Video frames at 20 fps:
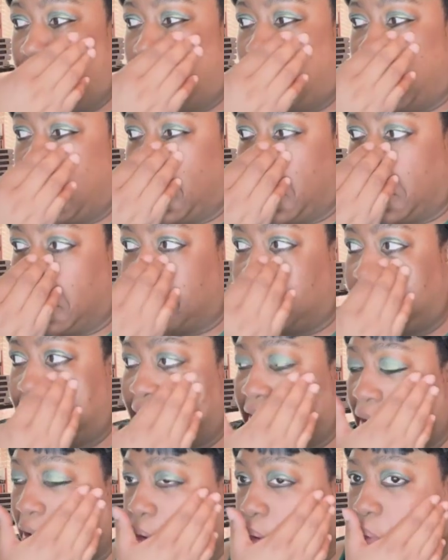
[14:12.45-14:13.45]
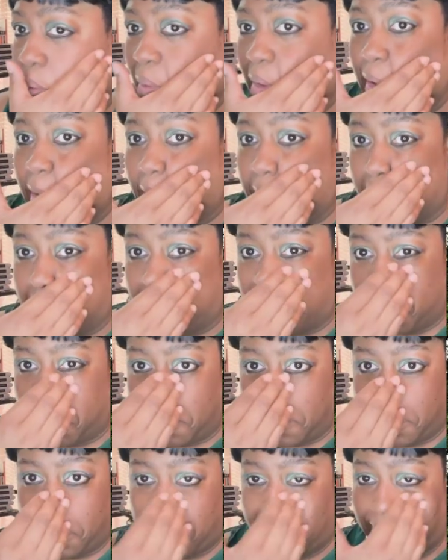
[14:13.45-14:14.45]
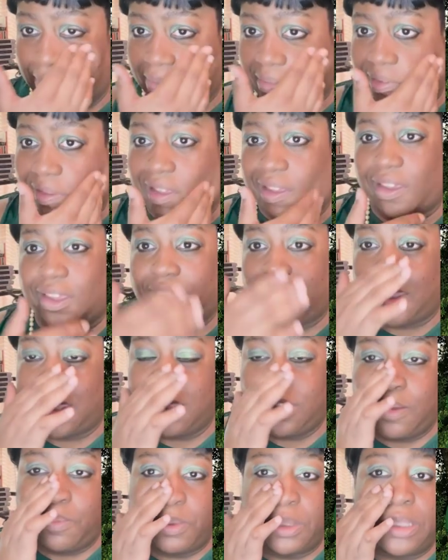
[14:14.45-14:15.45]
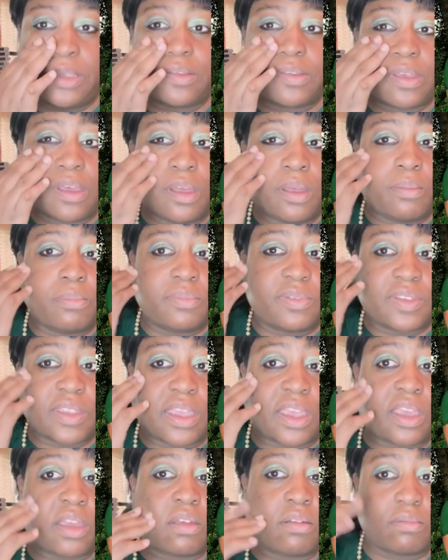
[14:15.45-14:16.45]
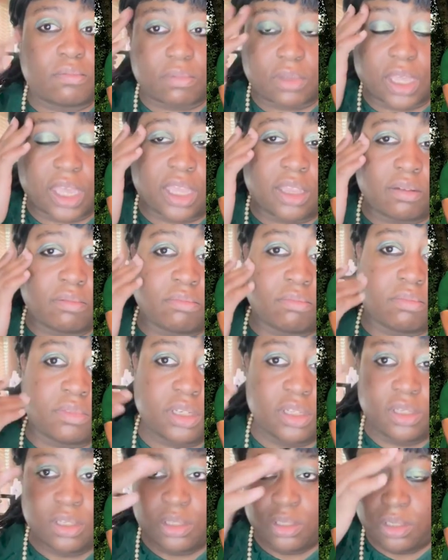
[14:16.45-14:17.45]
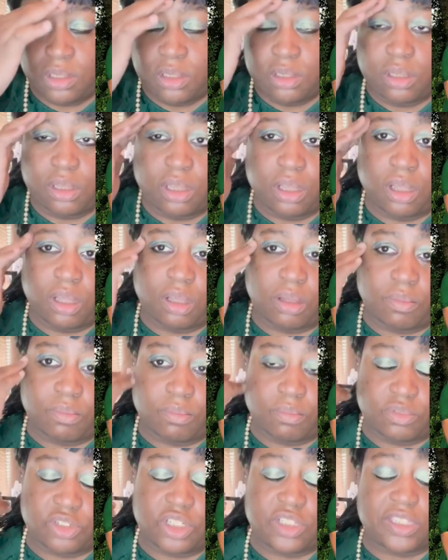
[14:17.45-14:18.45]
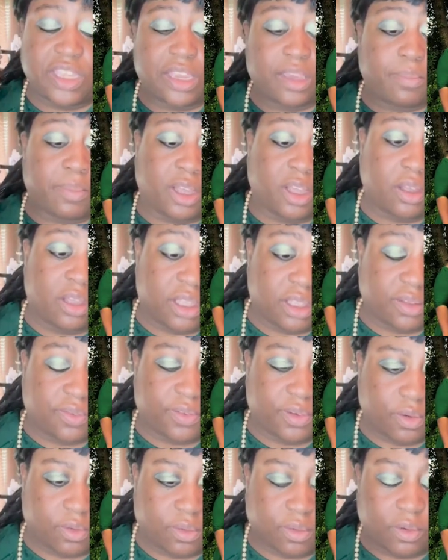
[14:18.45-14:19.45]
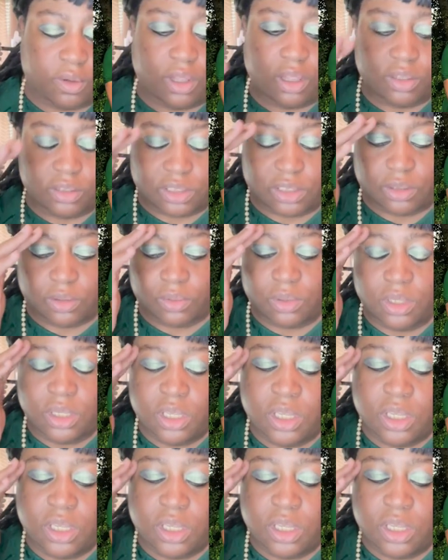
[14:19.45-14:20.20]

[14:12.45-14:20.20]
And so, I was like, can you please come sing? And, she sang at my aunt's funeral also.